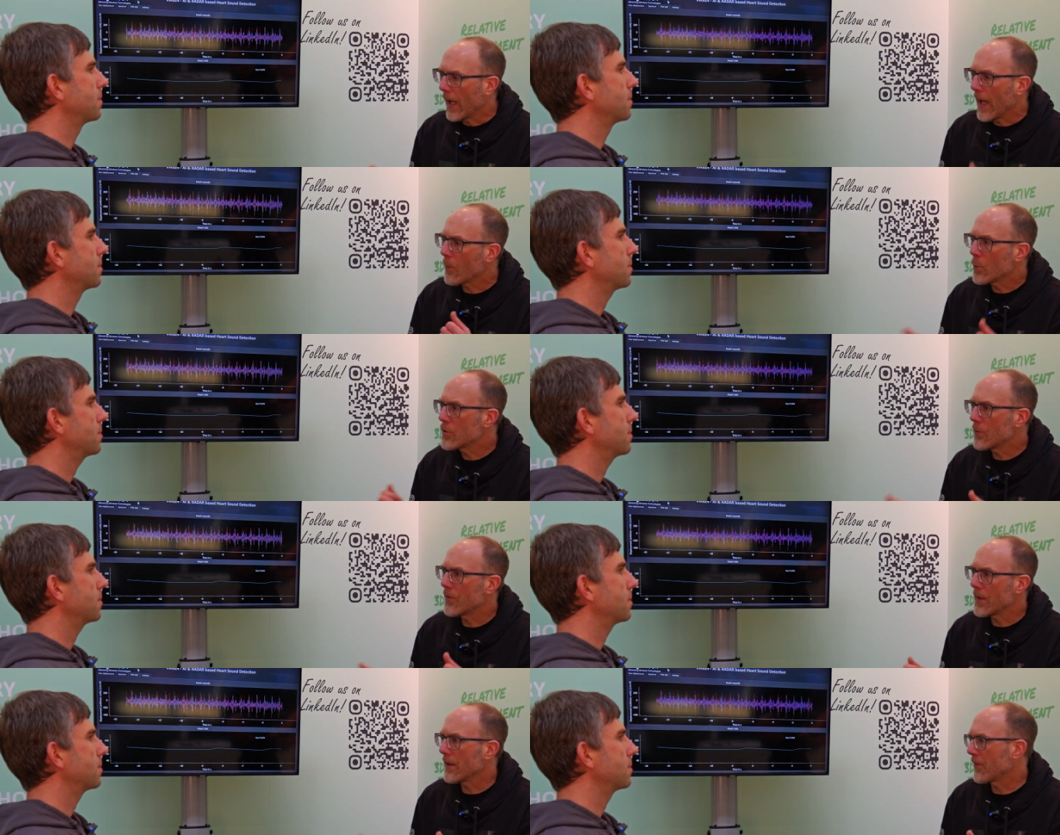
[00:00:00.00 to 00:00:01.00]
Speaker 1: How would you
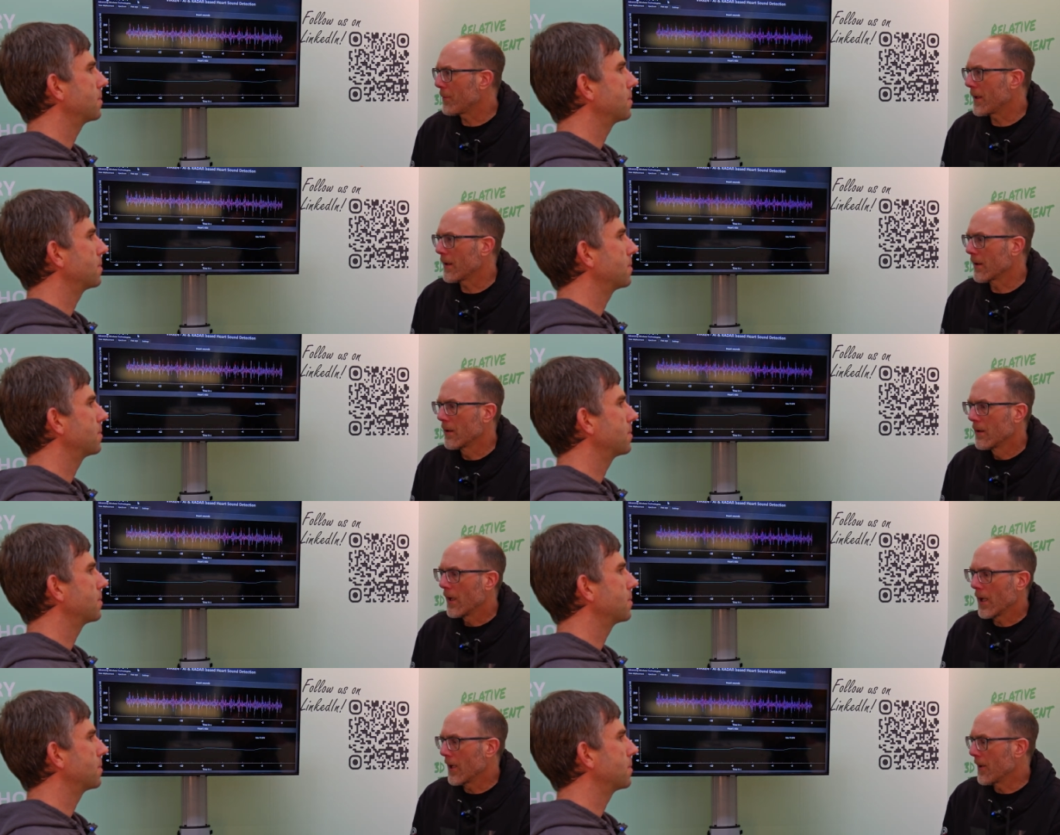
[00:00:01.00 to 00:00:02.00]
see this being
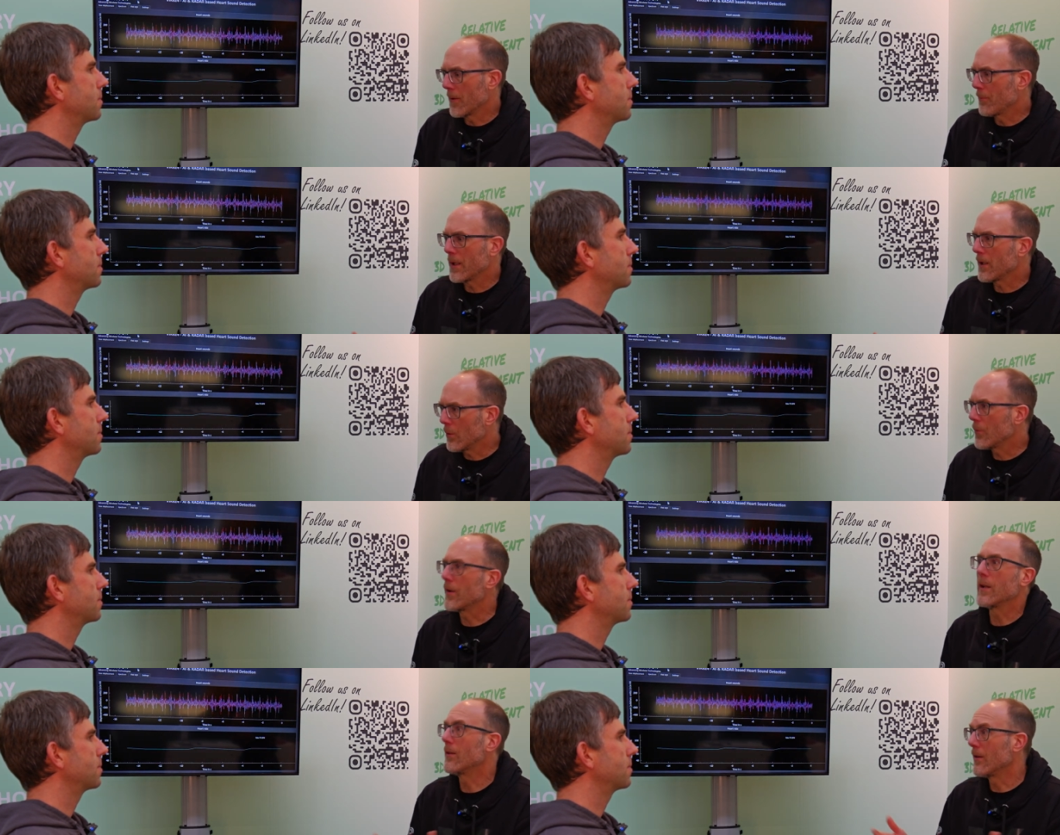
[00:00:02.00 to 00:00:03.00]

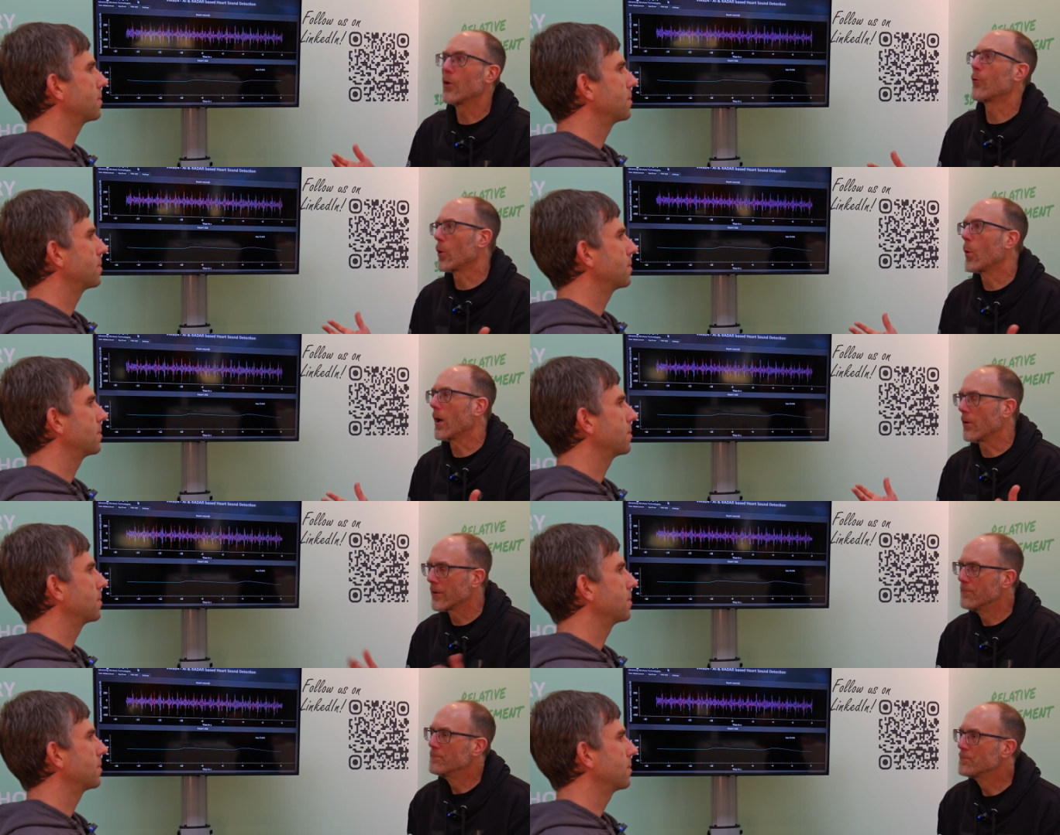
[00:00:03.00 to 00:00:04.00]
used in the real world?
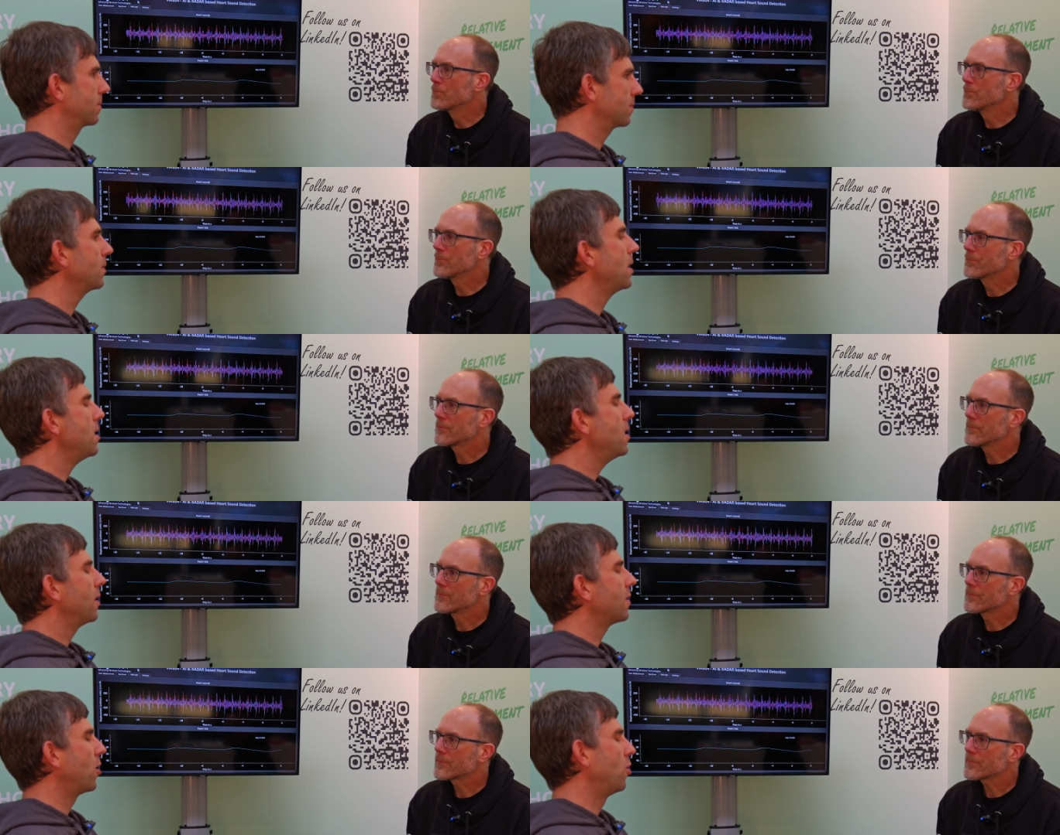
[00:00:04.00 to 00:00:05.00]

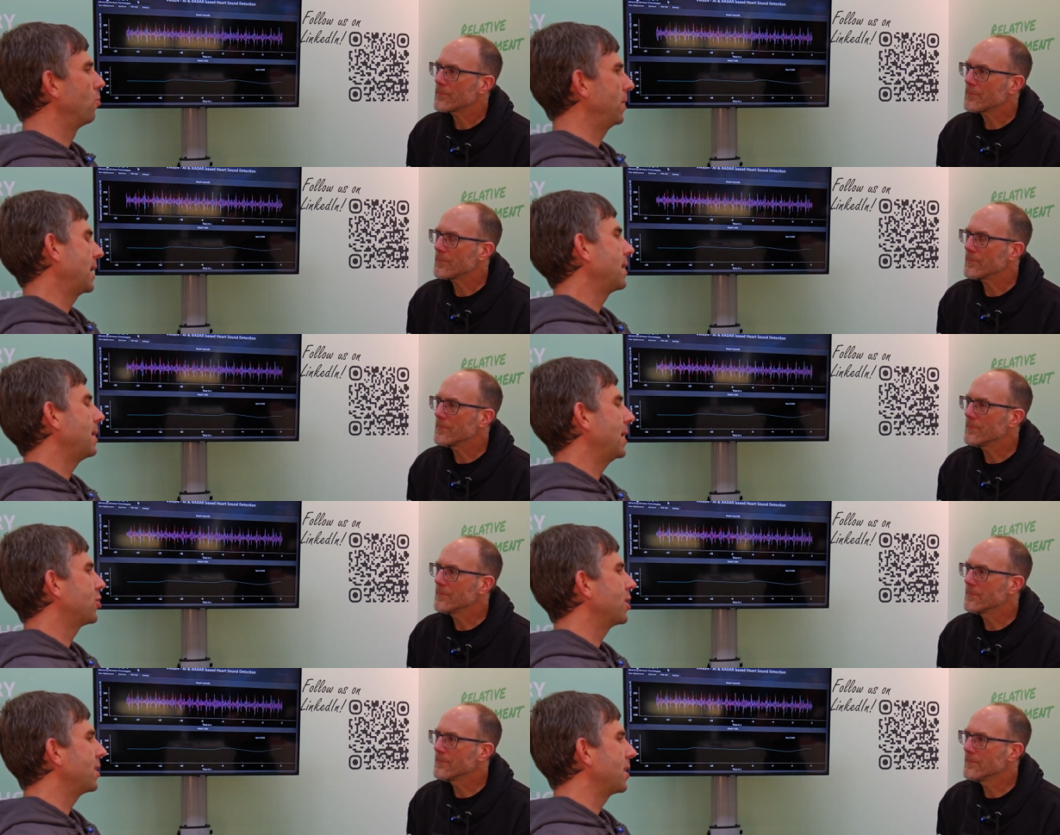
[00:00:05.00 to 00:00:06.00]
Mm-hmm.
Speaker 2: So we can
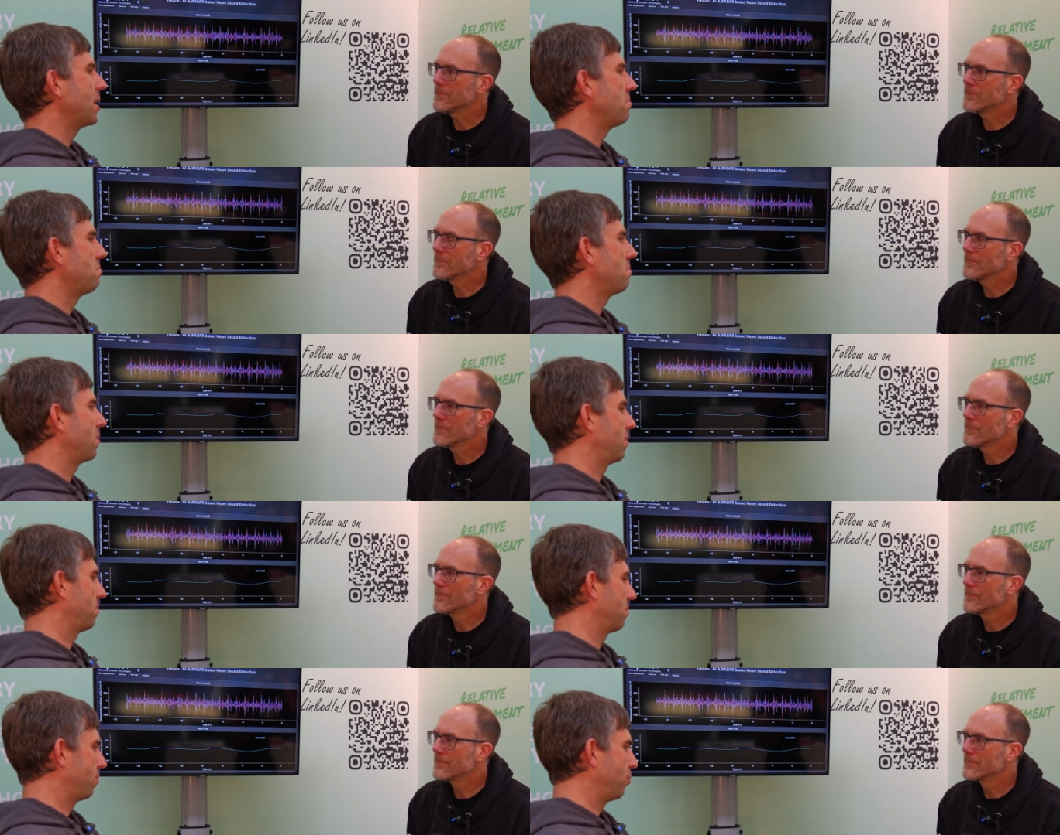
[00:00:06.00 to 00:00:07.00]
imagine
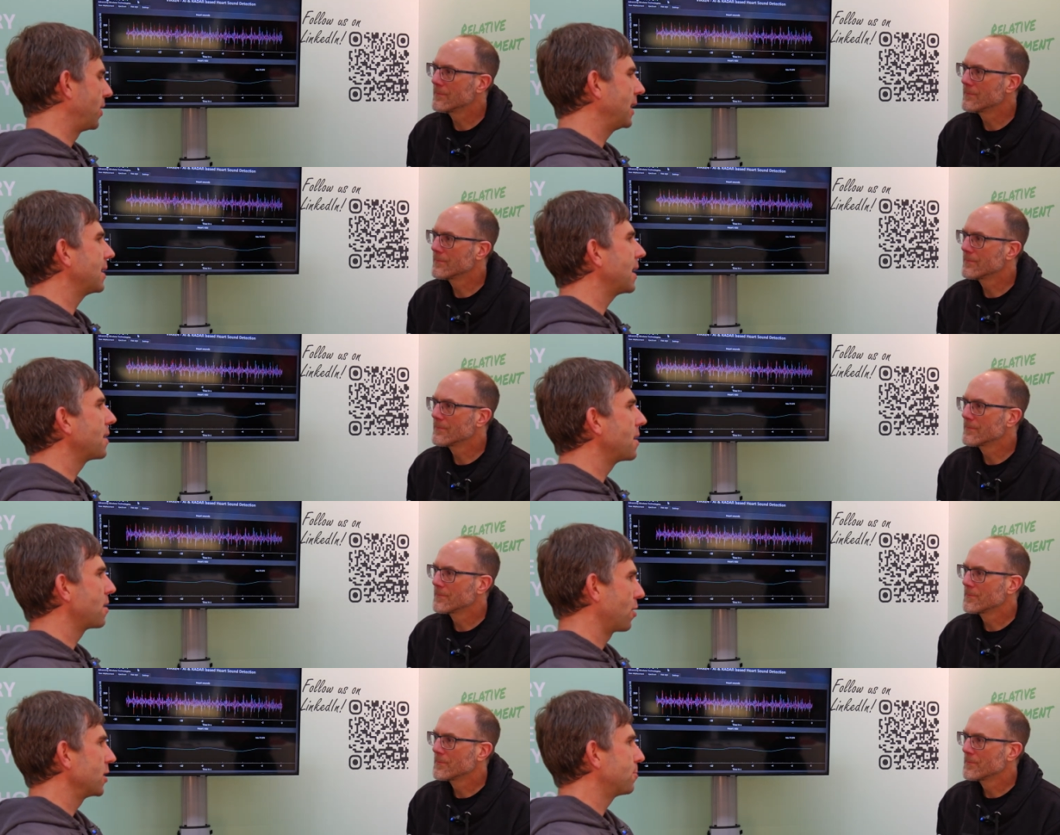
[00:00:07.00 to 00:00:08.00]
putting it
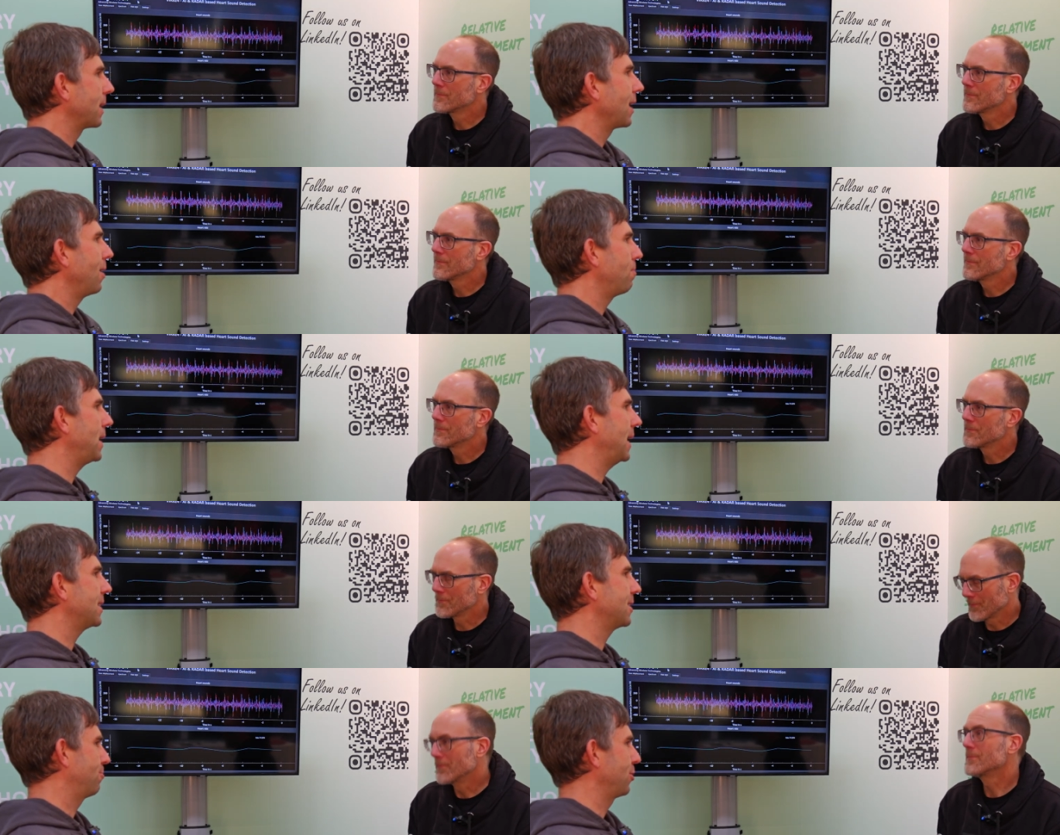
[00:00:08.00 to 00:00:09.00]
underneath hospital
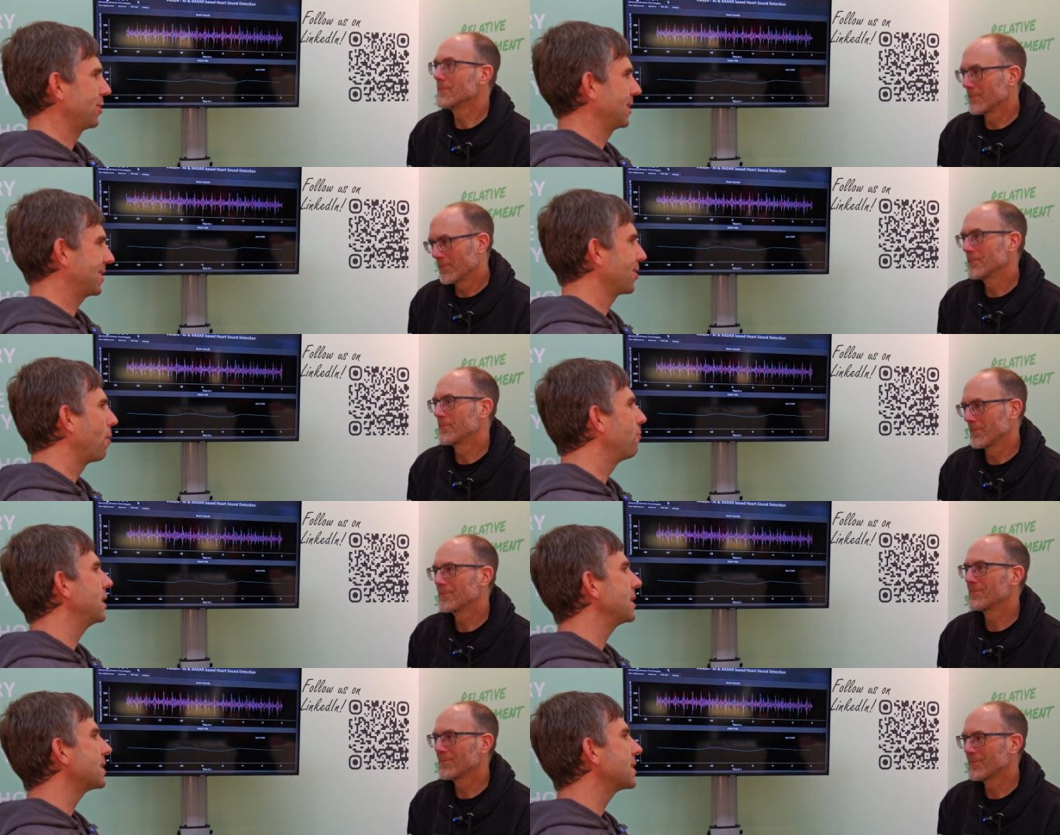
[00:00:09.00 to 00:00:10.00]
beds, which is
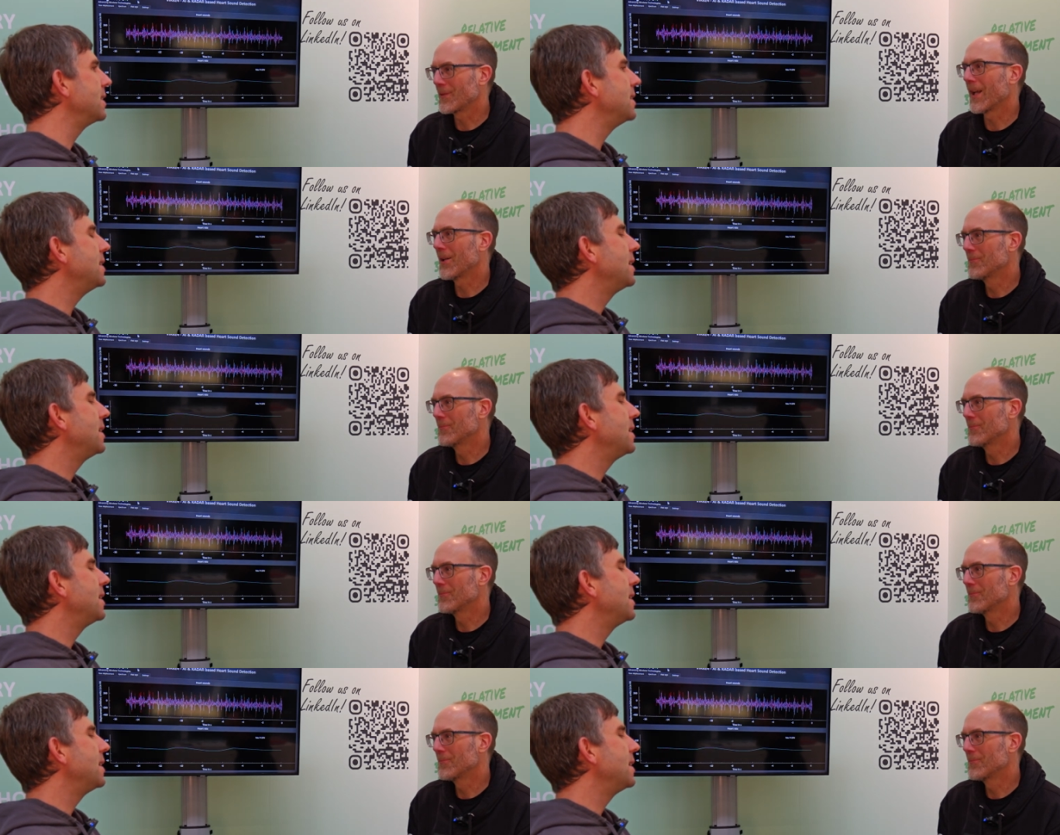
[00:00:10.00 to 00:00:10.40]
obvious. Yeah.